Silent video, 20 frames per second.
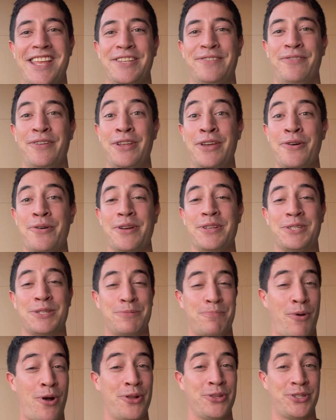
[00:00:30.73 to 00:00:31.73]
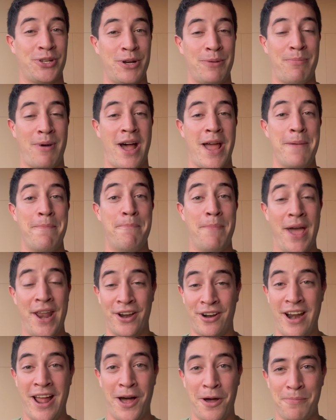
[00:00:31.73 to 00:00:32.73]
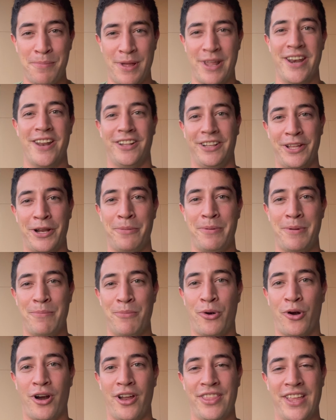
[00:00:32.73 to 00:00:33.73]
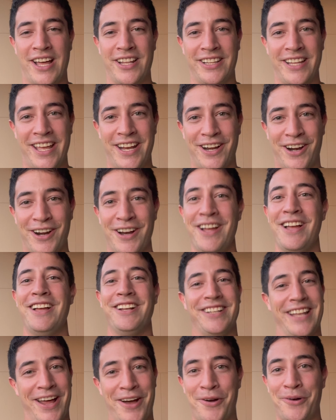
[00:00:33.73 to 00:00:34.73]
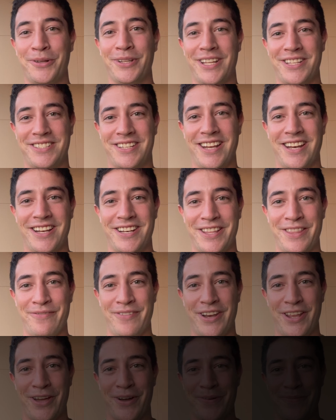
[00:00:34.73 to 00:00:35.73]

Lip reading: video is sponsored by BetterHelp, and a little bit more on that later. Now, let's get into the video.